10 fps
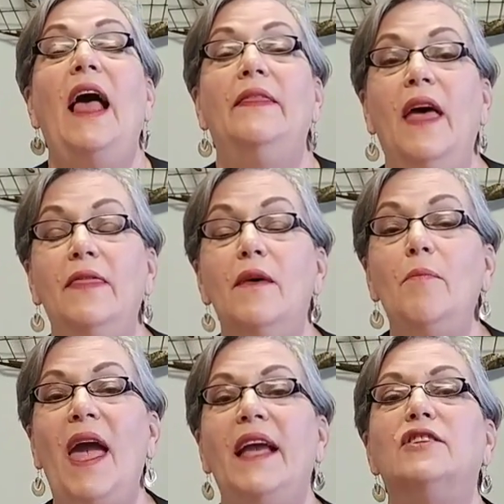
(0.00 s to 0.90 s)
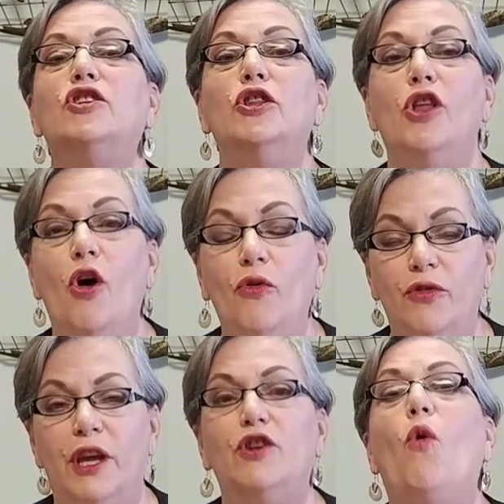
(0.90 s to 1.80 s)
And then the banks
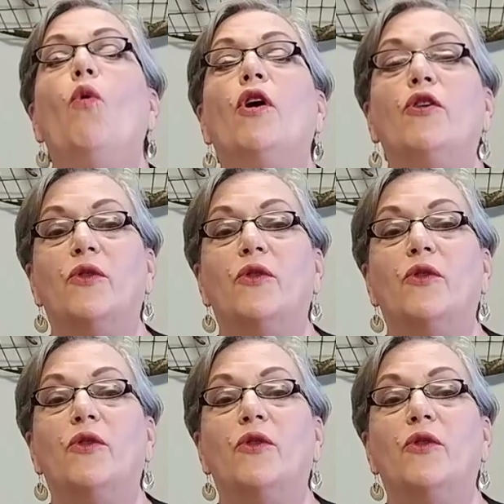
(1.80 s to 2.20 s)
loan it or